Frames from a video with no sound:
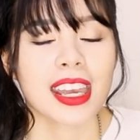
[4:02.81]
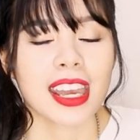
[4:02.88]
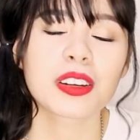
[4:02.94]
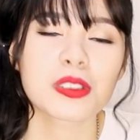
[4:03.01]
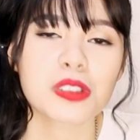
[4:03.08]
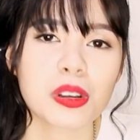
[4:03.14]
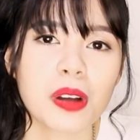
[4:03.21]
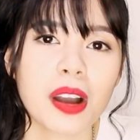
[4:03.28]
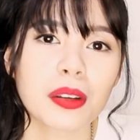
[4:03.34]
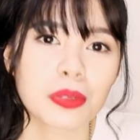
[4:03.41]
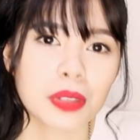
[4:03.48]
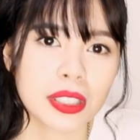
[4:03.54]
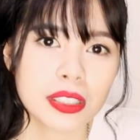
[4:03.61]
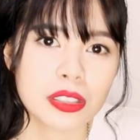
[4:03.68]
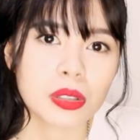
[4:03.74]
And also, I
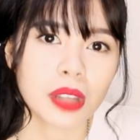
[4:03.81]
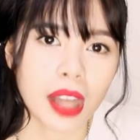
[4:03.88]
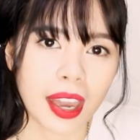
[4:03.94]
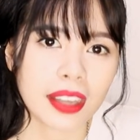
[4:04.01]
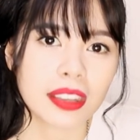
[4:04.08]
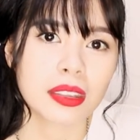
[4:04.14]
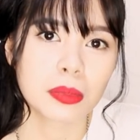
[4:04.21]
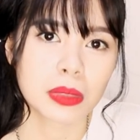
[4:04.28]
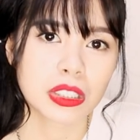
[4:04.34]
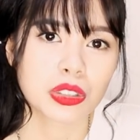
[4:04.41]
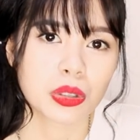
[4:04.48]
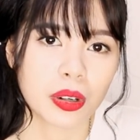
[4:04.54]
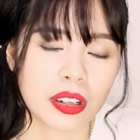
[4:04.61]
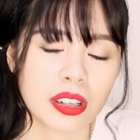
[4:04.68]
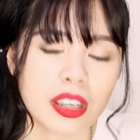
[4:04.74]
really do like the
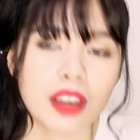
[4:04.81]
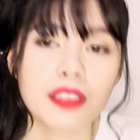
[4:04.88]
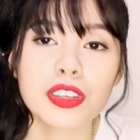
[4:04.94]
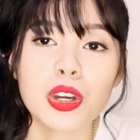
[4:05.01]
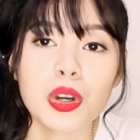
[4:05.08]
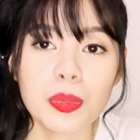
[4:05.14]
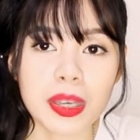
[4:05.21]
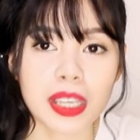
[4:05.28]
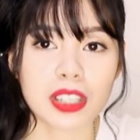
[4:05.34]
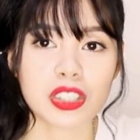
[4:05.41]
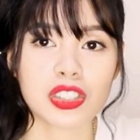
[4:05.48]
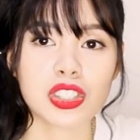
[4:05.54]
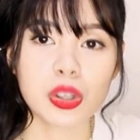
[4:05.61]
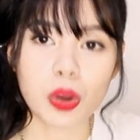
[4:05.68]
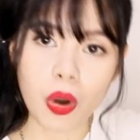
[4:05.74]
majority of you,
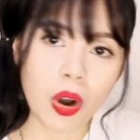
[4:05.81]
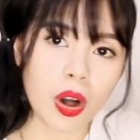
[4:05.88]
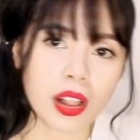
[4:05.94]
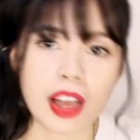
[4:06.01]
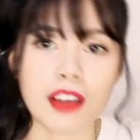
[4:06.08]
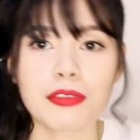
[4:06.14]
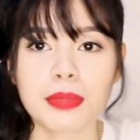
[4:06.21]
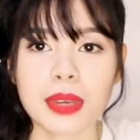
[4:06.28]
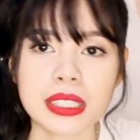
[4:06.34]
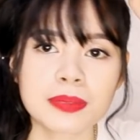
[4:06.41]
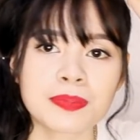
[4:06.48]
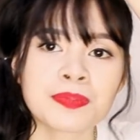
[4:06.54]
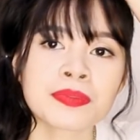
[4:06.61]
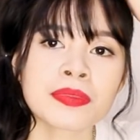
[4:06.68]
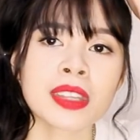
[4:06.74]
because you all have
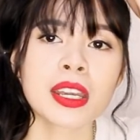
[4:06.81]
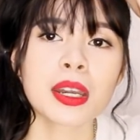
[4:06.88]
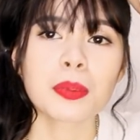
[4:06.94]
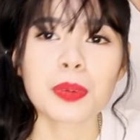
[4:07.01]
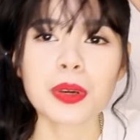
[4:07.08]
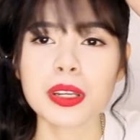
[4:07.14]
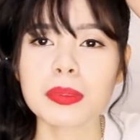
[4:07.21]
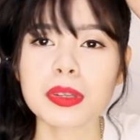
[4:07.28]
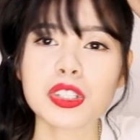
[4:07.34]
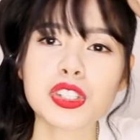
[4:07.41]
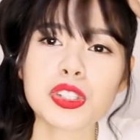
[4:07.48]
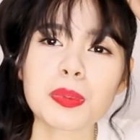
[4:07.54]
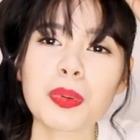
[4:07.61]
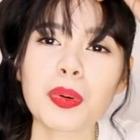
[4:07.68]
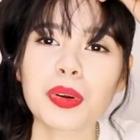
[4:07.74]
been pretty much
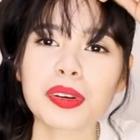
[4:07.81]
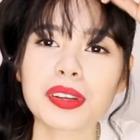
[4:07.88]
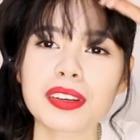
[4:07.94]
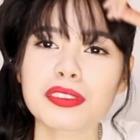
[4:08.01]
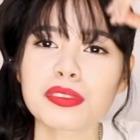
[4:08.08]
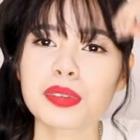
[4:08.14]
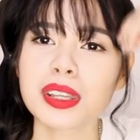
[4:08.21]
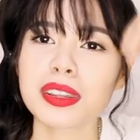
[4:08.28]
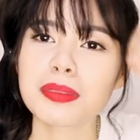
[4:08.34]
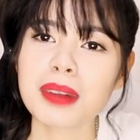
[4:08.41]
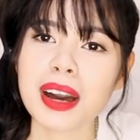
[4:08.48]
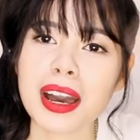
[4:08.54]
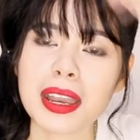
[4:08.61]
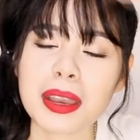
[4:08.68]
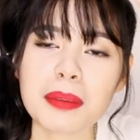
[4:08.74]
supportive with
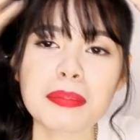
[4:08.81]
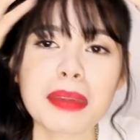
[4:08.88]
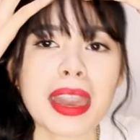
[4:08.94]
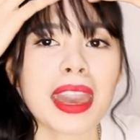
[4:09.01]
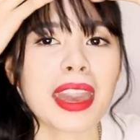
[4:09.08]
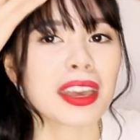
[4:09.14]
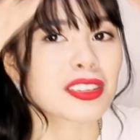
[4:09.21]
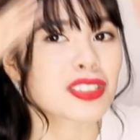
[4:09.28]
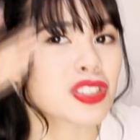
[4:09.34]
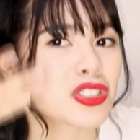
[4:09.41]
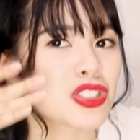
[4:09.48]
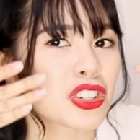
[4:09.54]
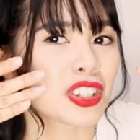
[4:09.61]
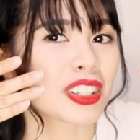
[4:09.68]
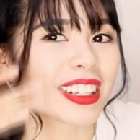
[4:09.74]
my
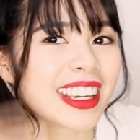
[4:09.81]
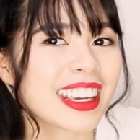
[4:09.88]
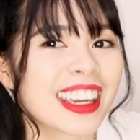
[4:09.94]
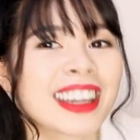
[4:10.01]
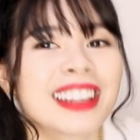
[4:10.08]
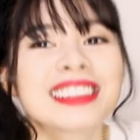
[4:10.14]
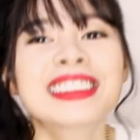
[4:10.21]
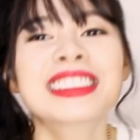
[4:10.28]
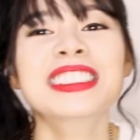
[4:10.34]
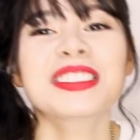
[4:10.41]
bangs journey.